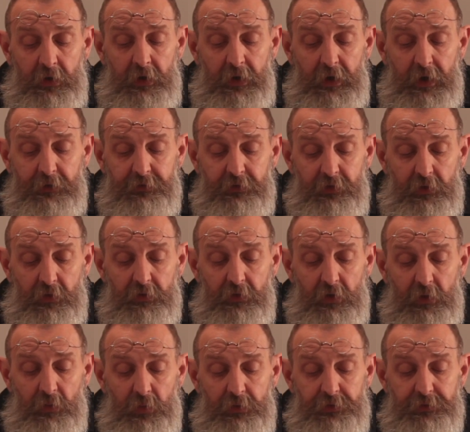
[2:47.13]
and so
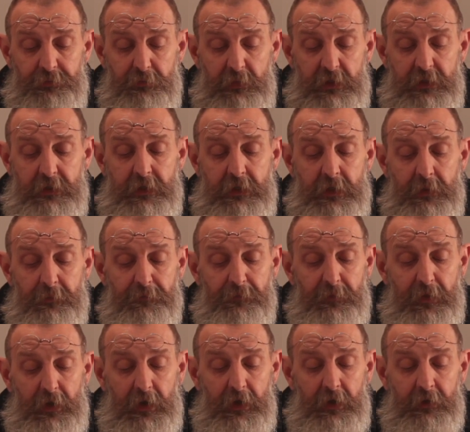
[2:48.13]
there was me
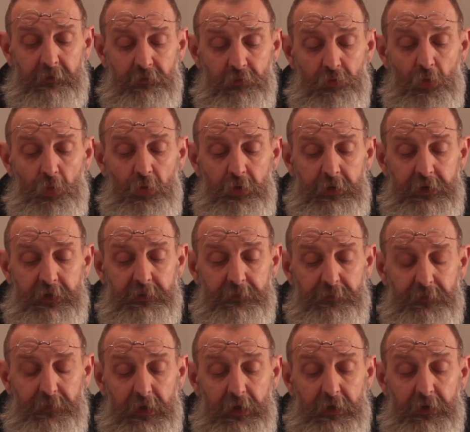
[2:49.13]
and Roy
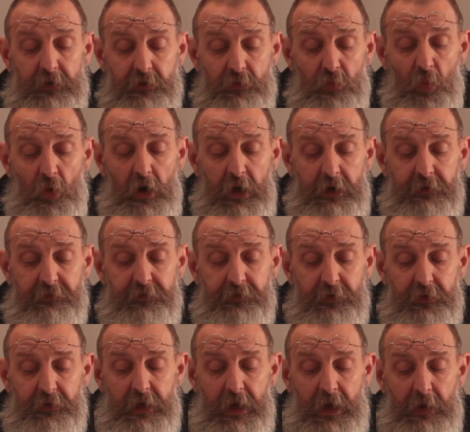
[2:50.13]
and his wife
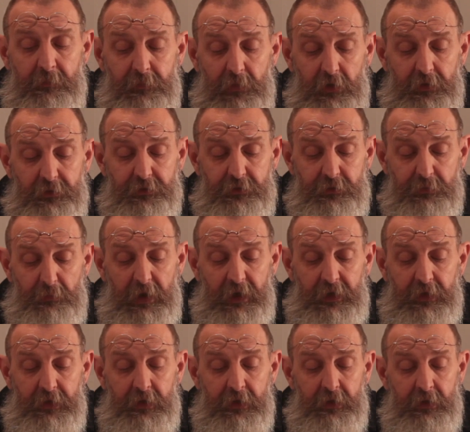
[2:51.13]
and the ambulance
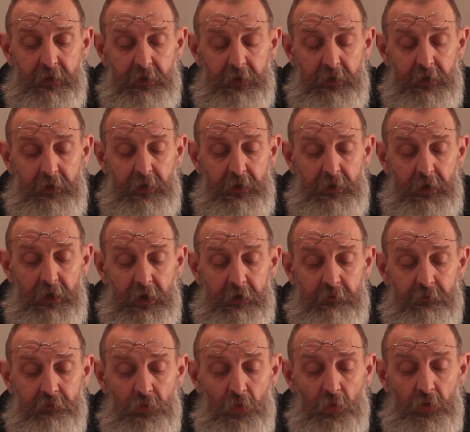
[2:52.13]
men,
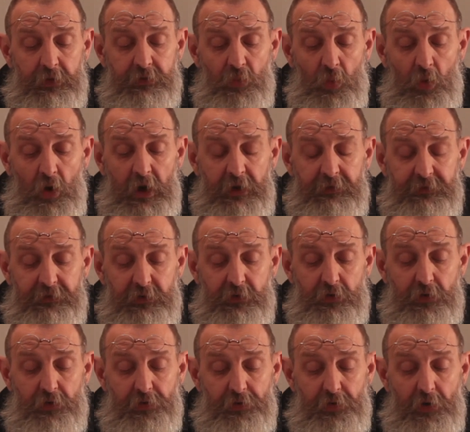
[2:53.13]
and Roy's wife is
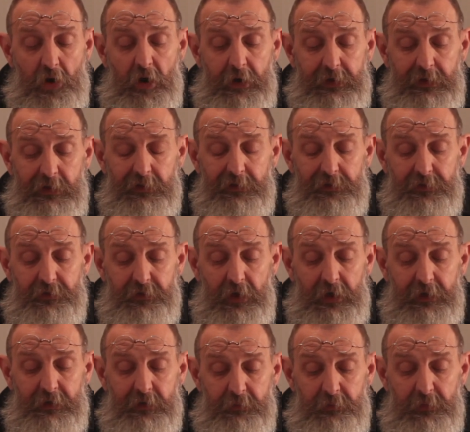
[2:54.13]
crying and
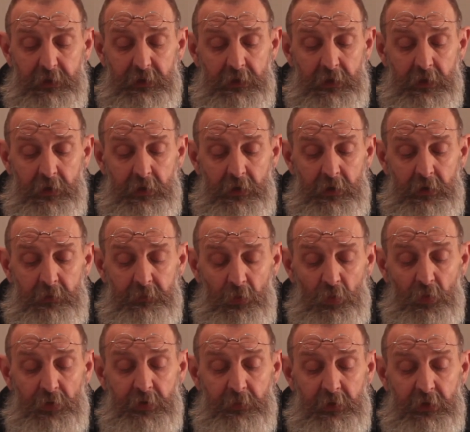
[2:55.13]
saying to me, "But
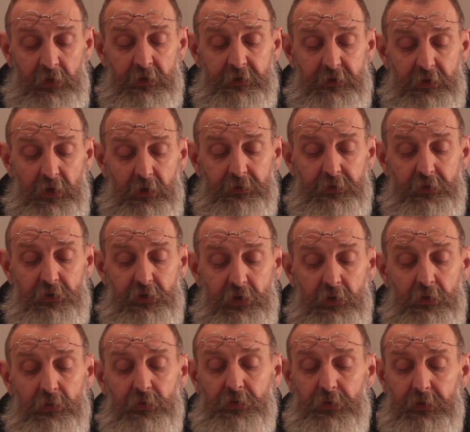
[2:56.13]
what am I going to tell the
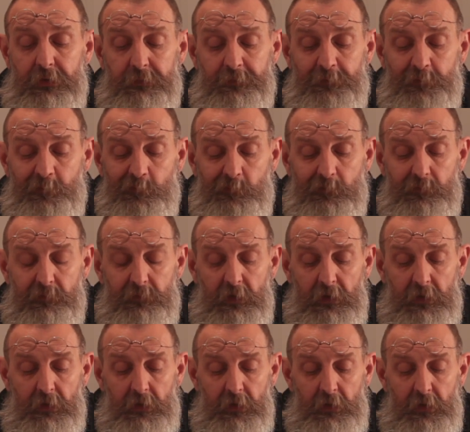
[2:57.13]
children?"
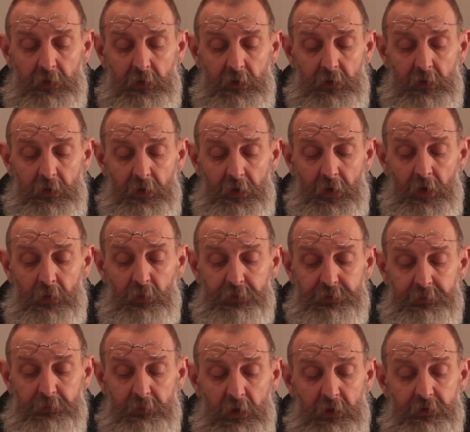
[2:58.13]
And I
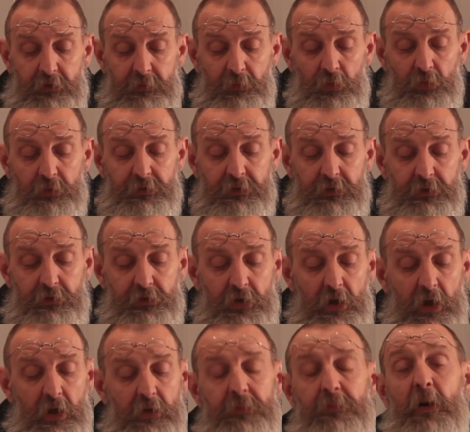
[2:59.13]
wasn't much more than a
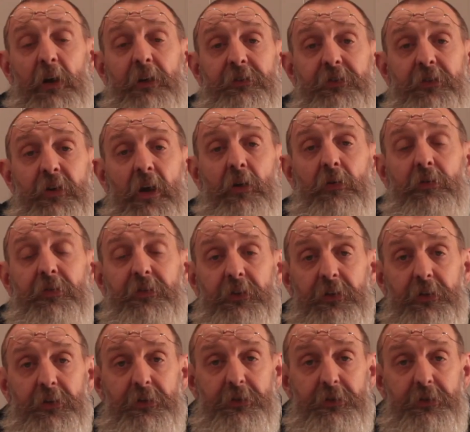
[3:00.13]
child myself at the